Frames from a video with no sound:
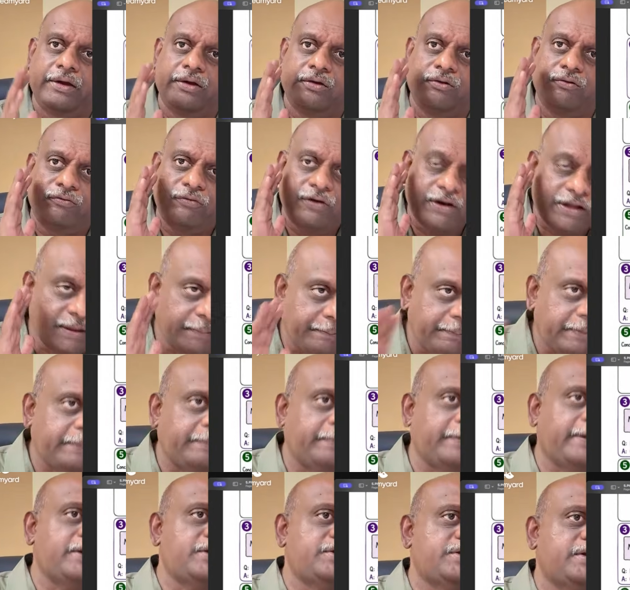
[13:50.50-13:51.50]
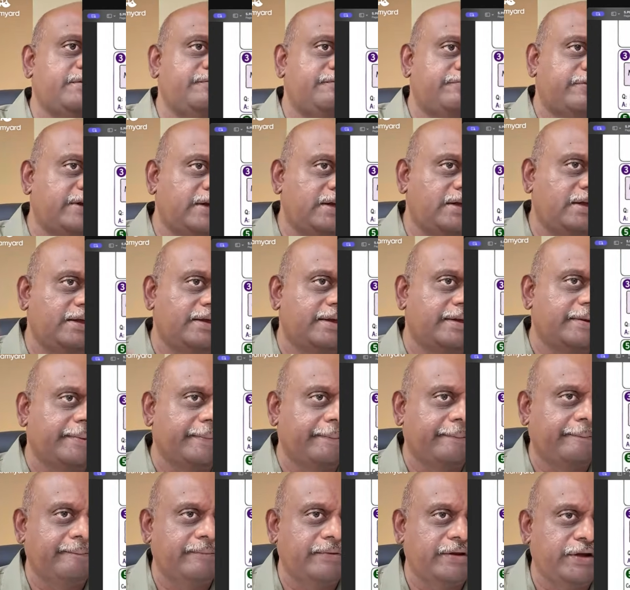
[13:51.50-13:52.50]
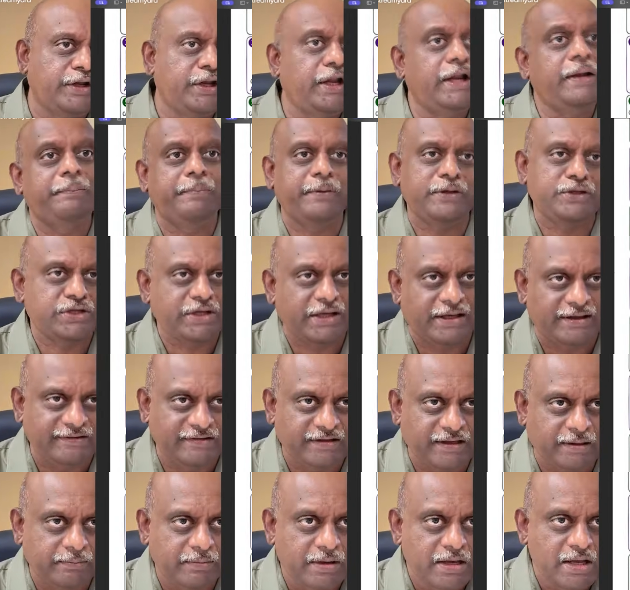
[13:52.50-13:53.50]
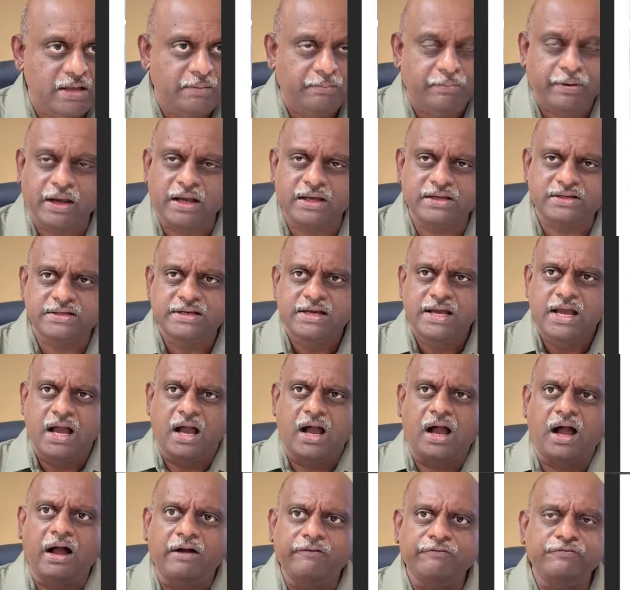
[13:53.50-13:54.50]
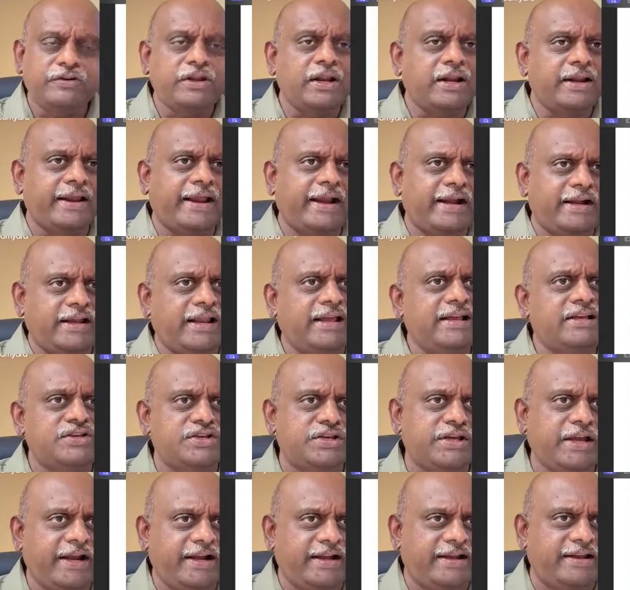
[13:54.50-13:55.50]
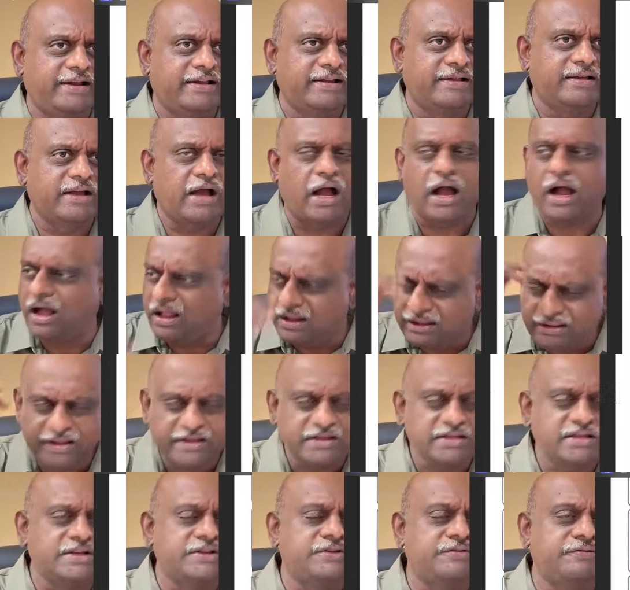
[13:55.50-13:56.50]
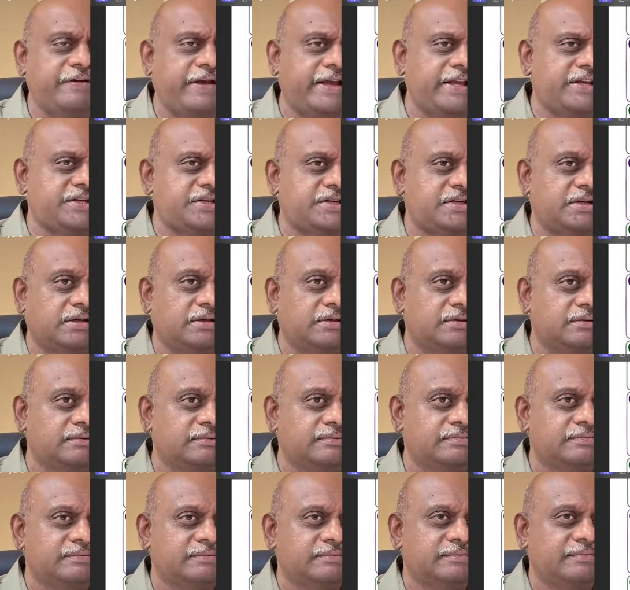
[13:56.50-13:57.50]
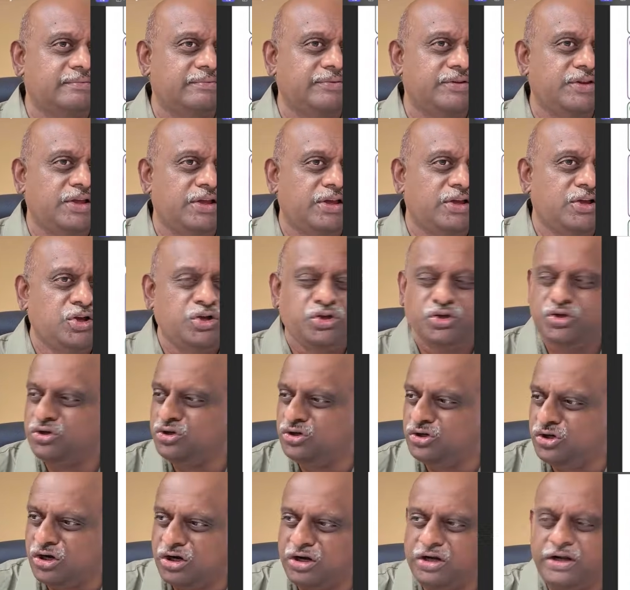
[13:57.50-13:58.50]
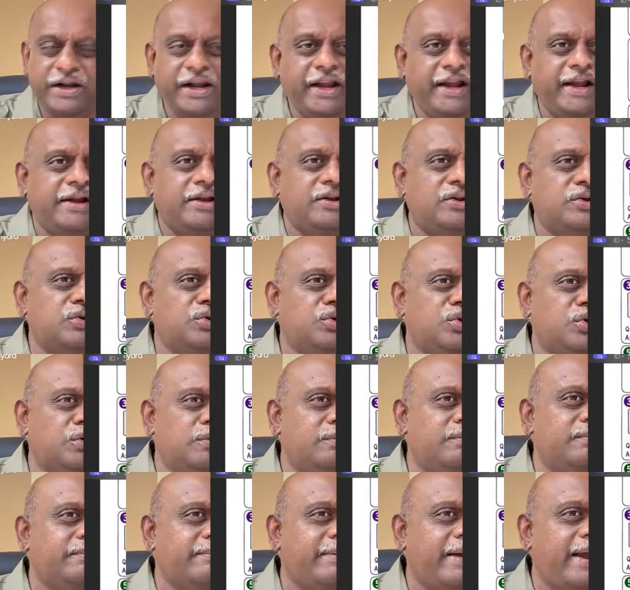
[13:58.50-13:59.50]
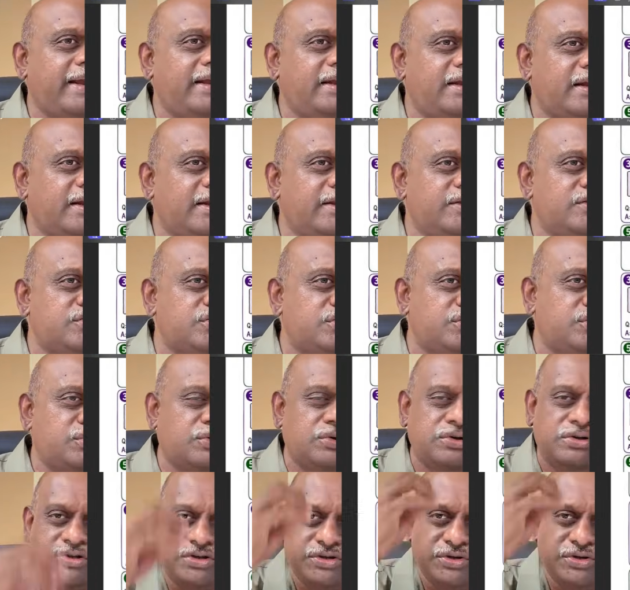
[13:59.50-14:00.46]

for the preparation for NEET PG exam. Because after getting seat, all this is waste. You don't need to know maintenance dose.